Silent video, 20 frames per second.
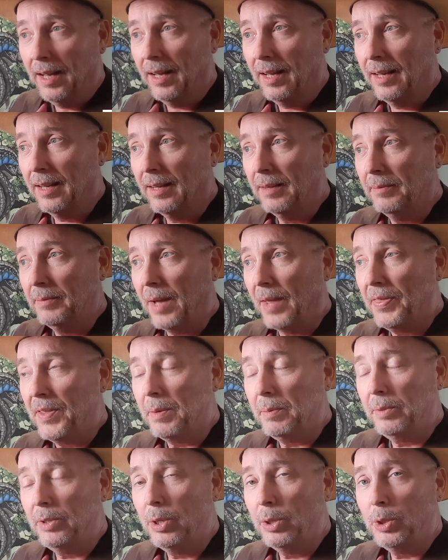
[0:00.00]
Um, I
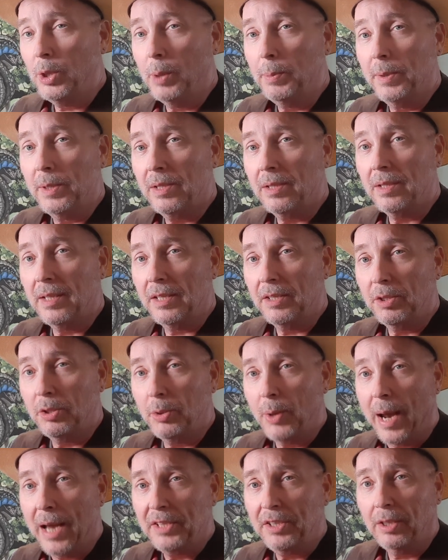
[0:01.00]
think YouTube is, is
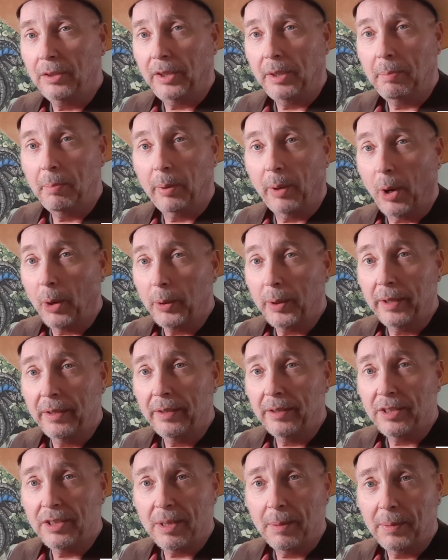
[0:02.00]
drastically
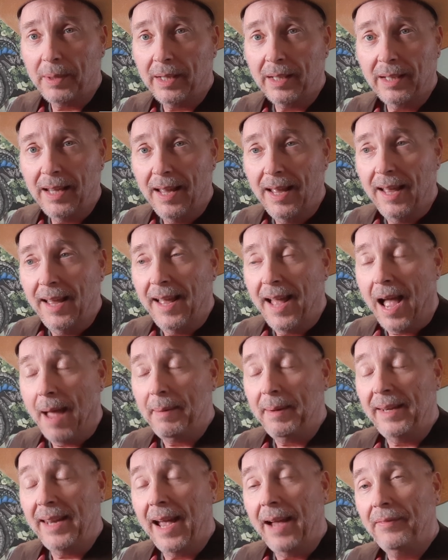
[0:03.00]
broken or something.
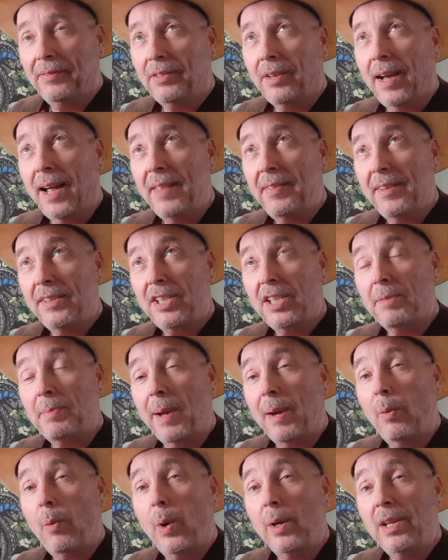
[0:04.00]
I mean, after I, this is
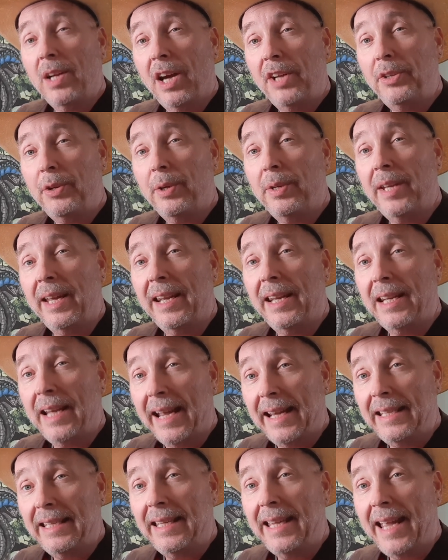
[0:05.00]
my
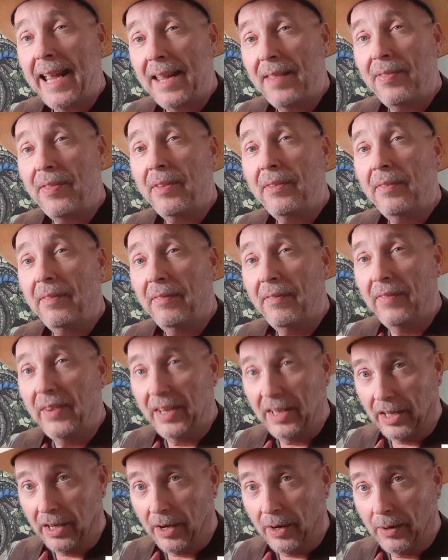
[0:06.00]
198th
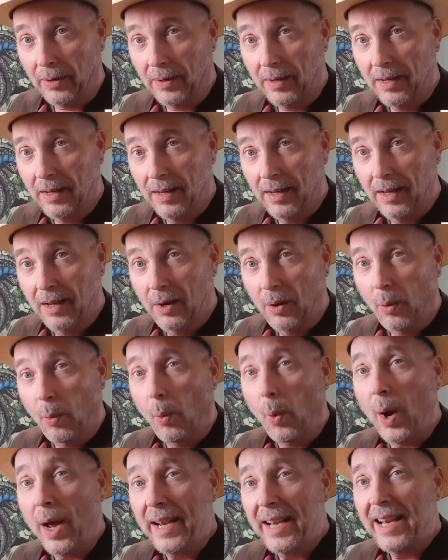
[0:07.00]
video,
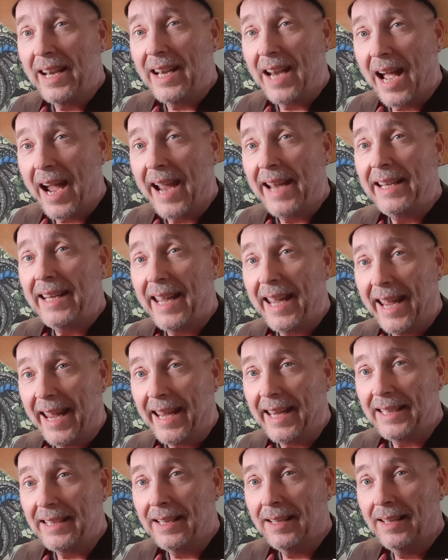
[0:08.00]

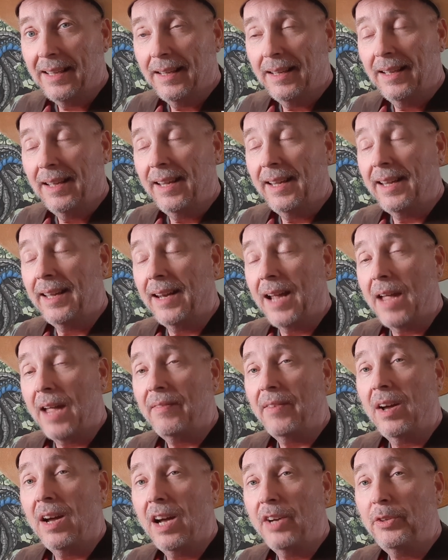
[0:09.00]
198, and I
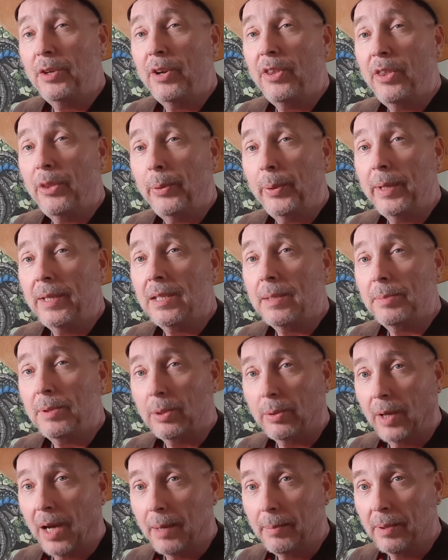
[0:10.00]
have 103
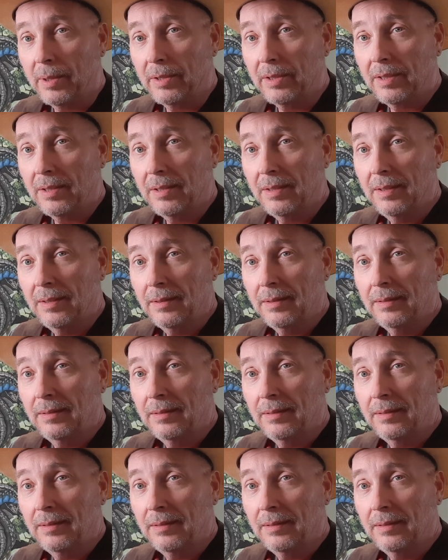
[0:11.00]
subscribers.